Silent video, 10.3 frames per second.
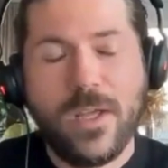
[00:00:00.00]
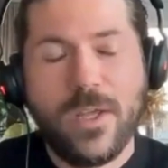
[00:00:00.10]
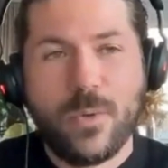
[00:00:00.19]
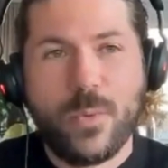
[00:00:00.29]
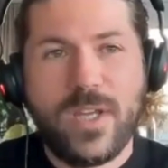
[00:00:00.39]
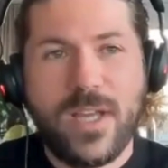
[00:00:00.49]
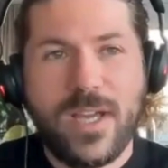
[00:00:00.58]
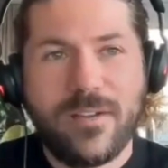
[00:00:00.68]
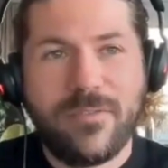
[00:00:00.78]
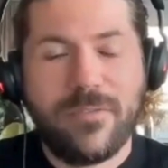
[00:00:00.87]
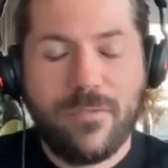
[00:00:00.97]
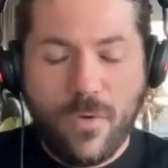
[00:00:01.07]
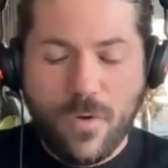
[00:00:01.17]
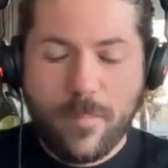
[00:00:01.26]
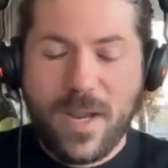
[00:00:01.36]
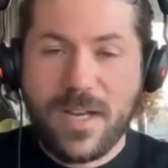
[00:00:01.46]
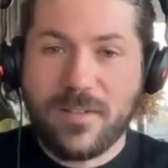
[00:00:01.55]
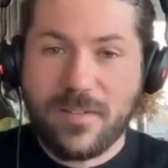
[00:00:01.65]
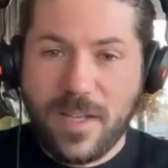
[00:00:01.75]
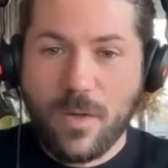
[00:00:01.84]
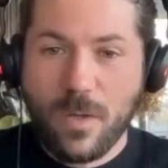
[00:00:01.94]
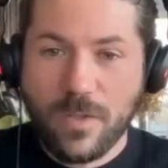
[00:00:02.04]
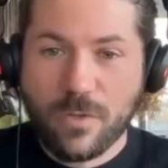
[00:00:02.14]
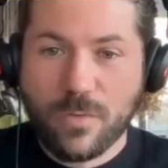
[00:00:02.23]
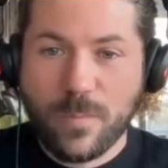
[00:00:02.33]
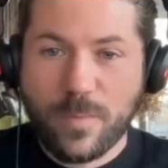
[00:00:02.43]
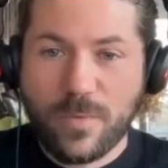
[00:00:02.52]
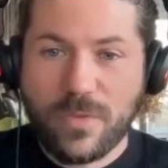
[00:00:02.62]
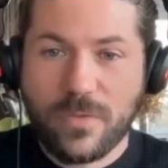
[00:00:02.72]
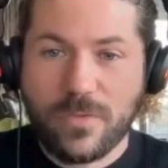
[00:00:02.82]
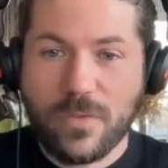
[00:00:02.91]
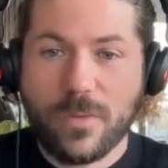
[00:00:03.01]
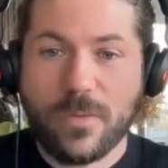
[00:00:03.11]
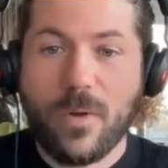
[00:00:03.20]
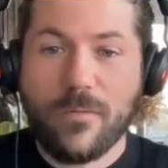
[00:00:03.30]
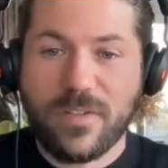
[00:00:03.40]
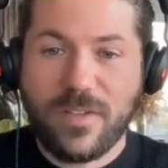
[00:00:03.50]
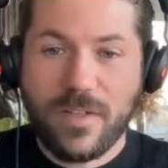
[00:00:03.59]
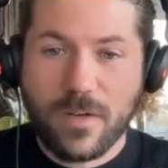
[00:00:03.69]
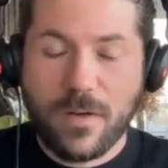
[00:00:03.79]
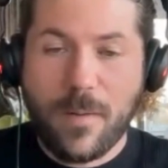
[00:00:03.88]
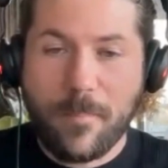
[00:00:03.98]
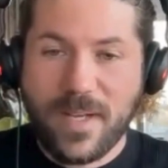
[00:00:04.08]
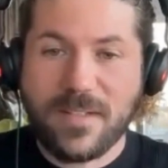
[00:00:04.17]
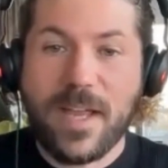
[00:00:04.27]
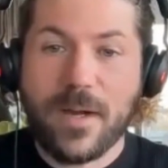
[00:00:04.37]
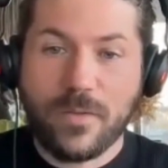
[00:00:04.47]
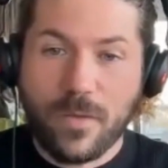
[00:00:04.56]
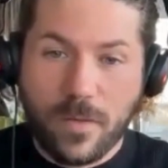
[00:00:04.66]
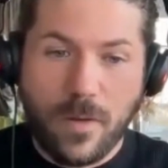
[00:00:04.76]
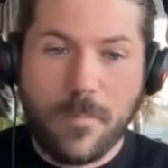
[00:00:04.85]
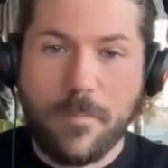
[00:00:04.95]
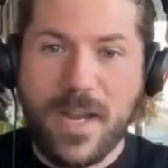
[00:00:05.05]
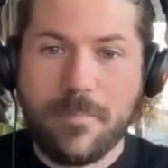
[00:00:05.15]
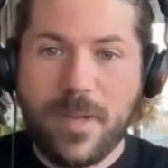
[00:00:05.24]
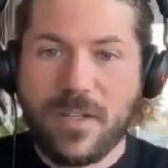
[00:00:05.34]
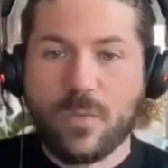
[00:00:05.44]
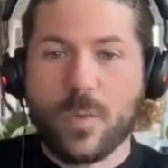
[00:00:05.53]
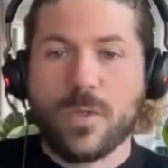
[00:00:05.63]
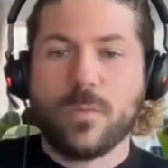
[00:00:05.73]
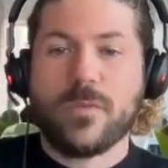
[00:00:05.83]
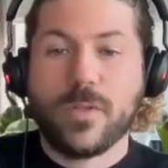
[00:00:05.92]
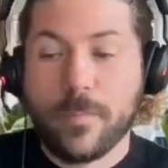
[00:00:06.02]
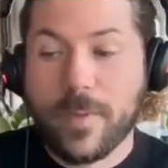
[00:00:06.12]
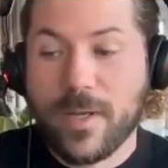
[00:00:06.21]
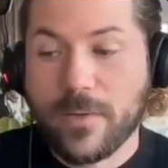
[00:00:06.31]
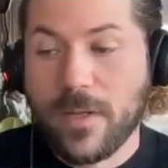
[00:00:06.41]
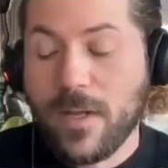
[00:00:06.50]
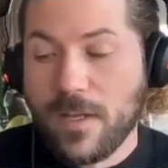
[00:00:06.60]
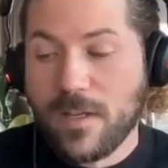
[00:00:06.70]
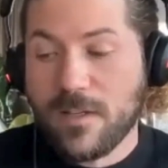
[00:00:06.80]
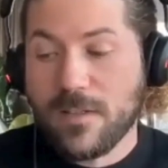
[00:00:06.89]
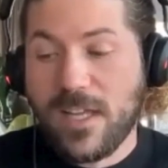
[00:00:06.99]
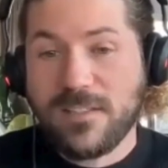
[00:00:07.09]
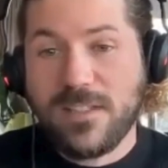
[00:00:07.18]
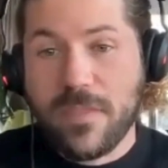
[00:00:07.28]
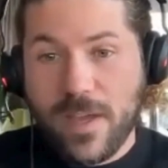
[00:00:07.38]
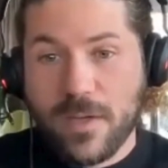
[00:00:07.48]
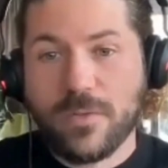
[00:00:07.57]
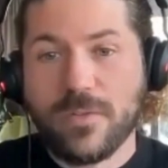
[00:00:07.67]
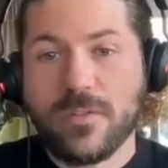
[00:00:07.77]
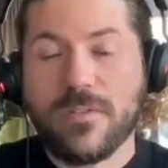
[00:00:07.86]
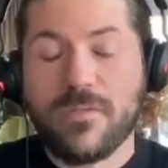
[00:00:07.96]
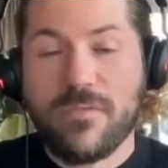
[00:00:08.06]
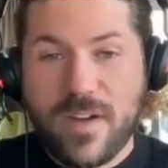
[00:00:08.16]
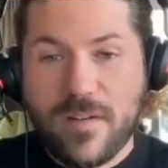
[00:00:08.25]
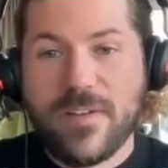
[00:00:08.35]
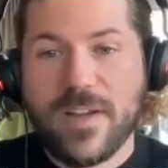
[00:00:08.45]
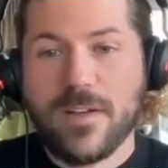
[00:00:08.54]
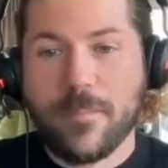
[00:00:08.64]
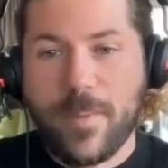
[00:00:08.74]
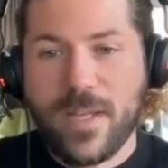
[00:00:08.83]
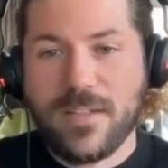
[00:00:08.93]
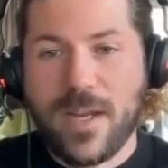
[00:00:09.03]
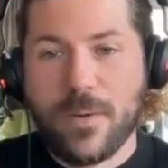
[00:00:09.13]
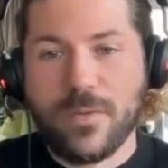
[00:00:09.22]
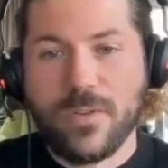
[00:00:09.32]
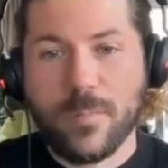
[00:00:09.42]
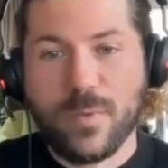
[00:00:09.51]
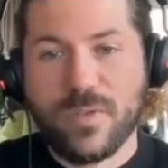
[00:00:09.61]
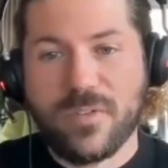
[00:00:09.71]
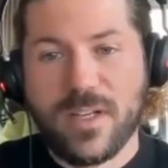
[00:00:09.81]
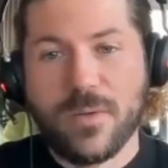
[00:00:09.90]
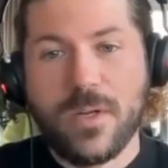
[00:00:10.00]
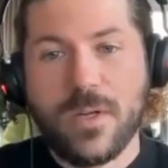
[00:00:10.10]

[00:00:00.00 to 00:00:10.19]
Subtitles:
We have 4 main stakeholder groups. So obviously our unpaid carers are our main biggest one. We've got about 18,000 verified unpaid carers on the books now.